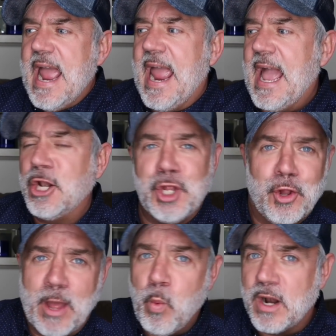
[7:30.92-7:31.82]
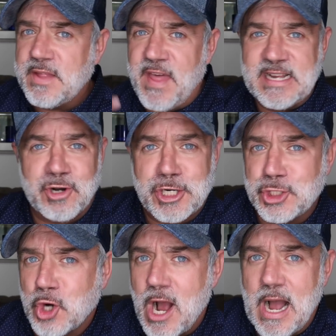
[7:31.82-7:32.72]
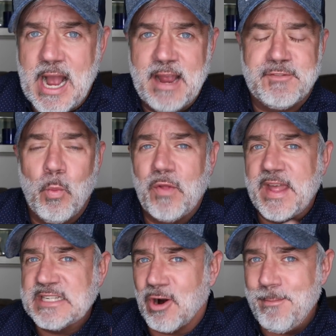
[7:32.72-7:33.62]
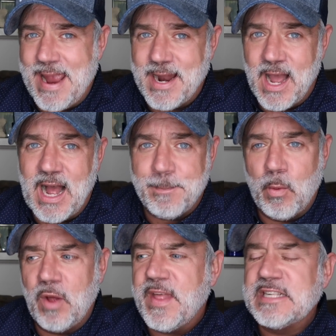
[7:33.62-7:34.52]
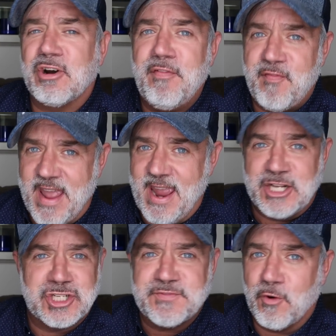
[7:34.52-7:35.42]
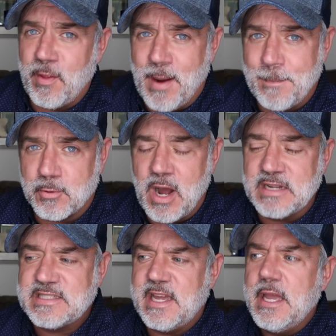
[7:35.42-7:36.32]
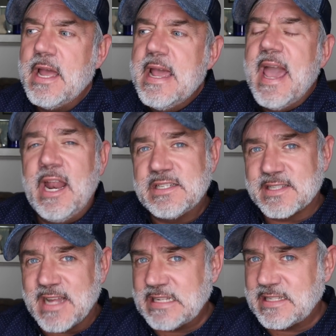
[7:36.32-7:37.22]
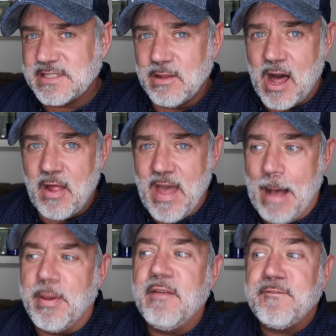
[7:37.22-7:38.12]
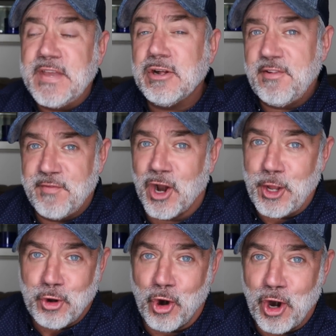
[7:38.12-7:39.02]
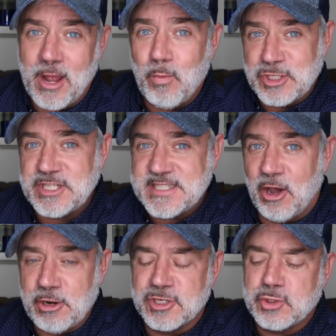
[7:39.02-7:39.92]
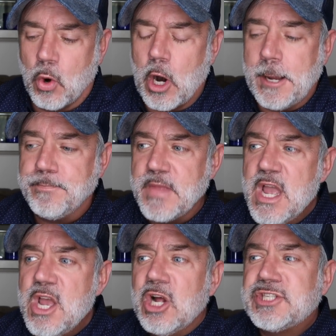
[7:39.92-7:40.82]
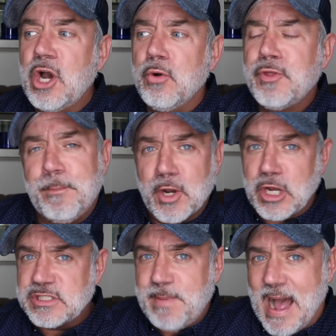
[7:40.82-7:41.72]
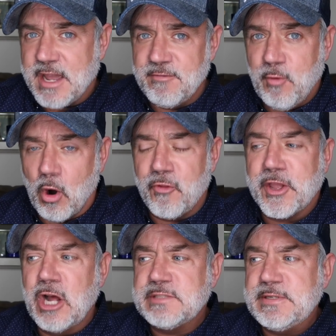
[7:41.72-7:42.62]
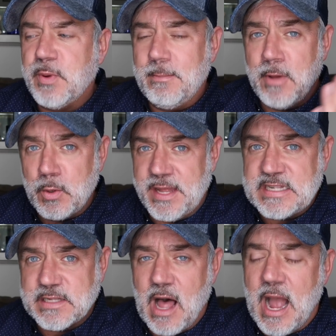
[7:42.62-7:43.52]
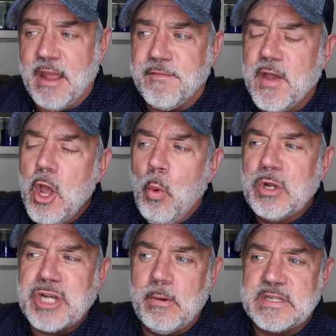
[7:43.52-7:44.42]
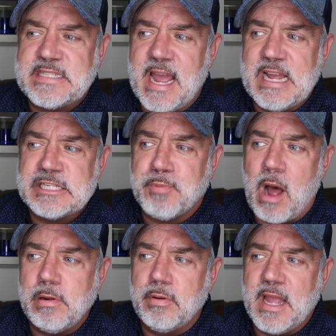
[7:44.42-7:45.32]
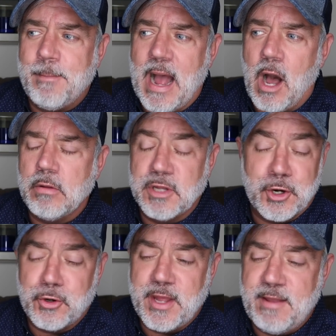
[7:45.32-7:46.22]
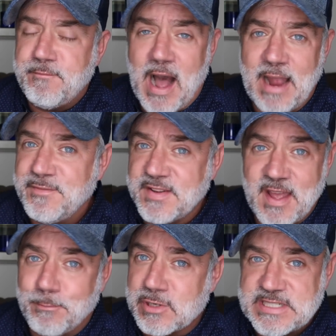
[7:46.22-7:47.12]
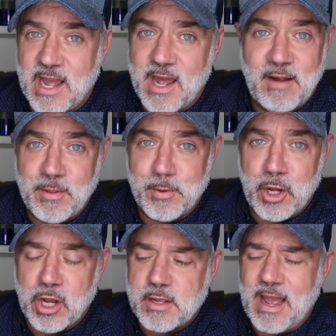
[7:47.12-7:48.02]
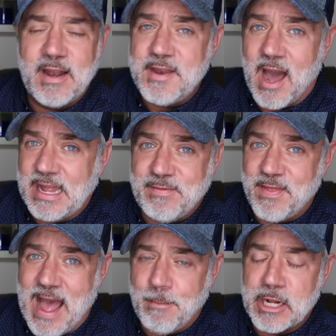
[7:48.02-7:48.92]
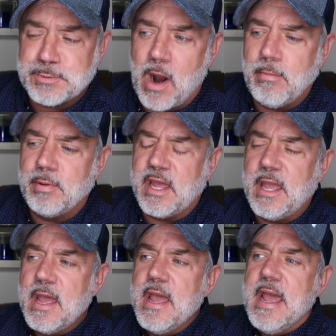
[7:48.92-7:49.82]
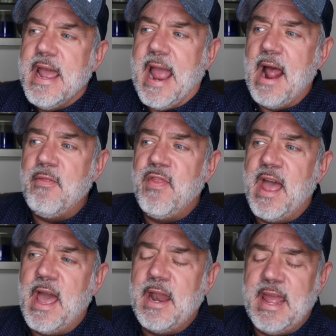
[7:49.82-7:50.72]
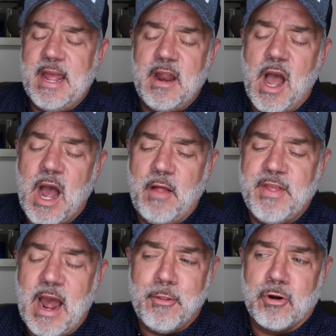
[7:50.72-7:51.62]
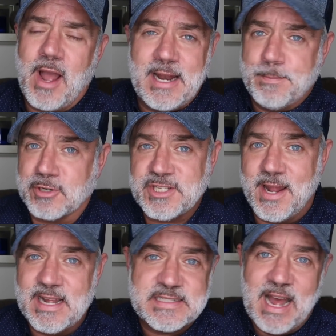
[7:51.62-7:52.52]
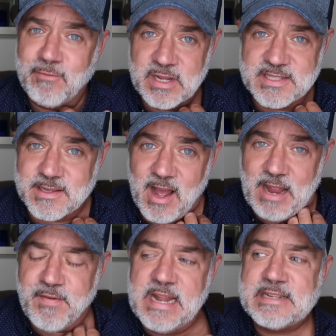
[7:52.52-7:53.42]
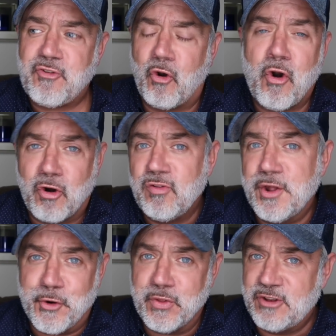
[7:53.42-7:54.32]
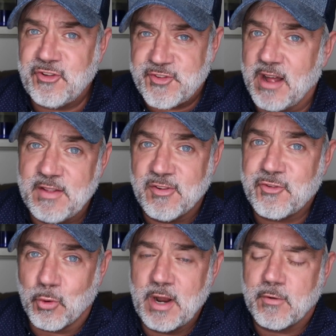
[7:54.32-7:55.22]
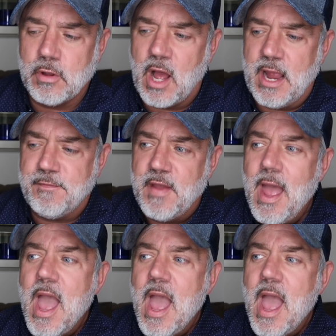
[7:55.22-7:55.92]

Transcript: And you know, like what things are contrived and what things are made up and what things are fake just for the paparazzi. And it discusses a lot of that, but it feels very current when she's telling her story. So the book goes back and forth. It goes between Monique's life, which I would say is probably about literally 5 to 10% of the book, not even that much probably, and then it the other 90% is Evelyn's life, and it's her literally just telling the story of her life.